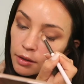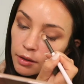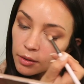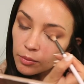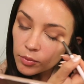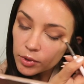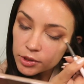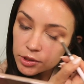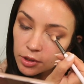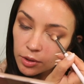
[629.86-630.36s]

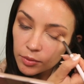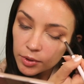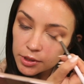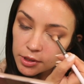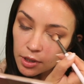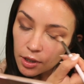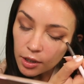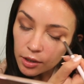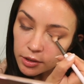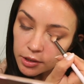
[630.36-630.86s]
And what's always
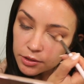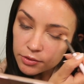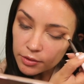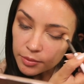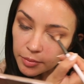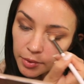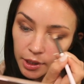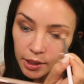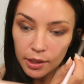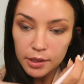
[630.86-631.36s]
the hardest for
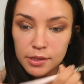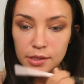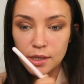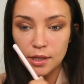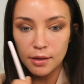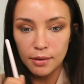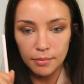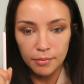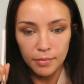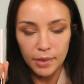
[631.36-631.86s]
me is
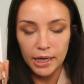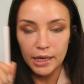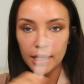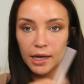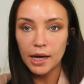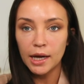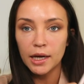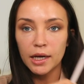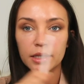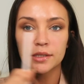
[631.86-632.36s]
that my
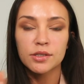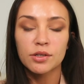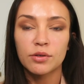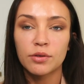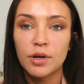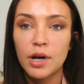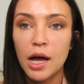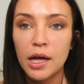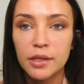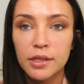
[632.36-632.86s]
eyes are
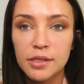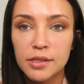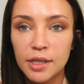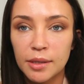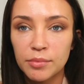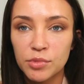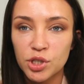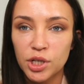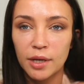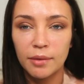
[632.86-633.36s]
not the
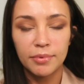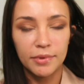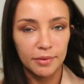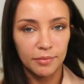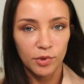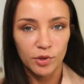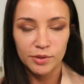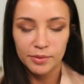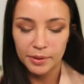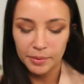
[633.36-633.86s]
same shape and
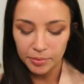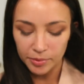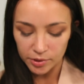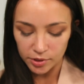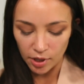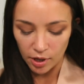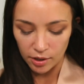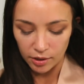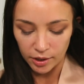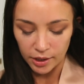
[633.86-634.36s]
most people's
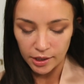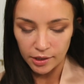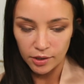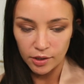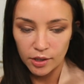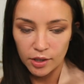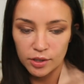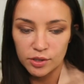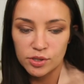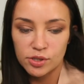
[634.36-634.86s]
aren't
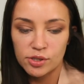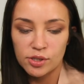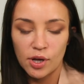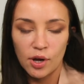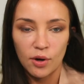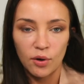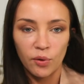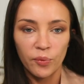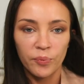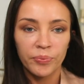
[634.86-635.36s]
either.
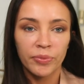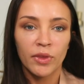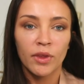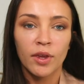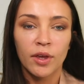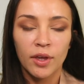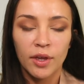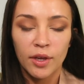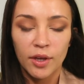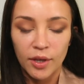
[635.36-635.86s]
So
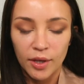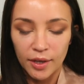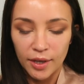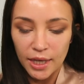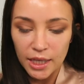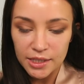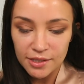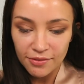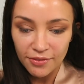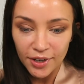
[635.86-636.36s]

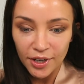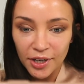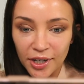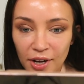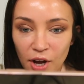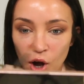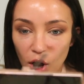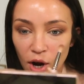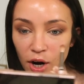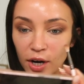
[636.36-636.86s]
it's very
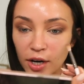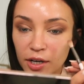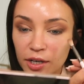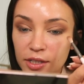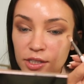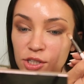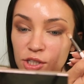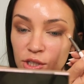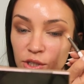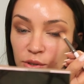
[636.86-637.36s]

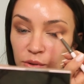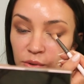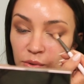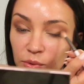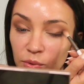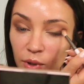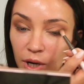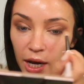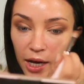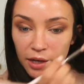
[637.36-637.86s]
hard
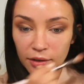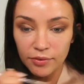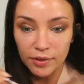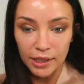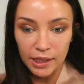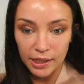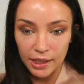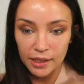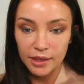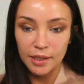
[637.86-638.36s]
to kind of
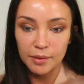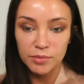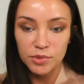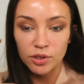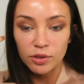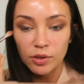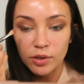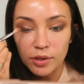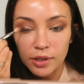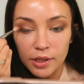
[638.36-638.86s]
like get them to
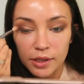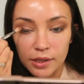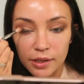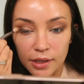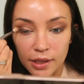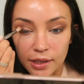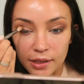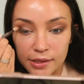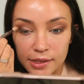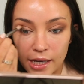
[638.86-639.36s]
look
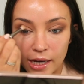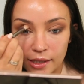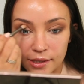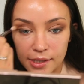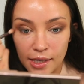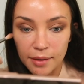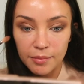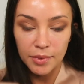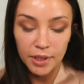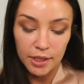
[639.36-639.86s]
the exact
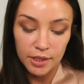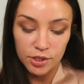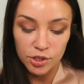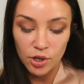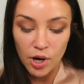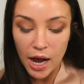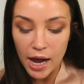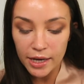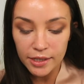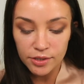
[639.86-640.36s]
same because
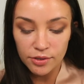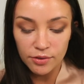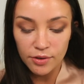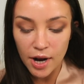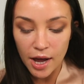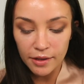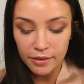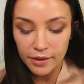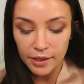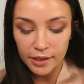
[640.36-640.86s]
your eyes are
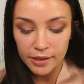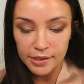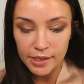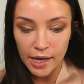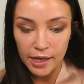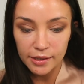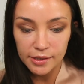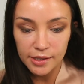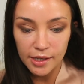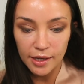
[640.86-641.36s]
not the
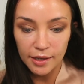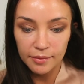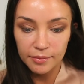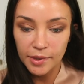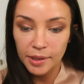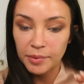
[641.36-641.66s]
exact same.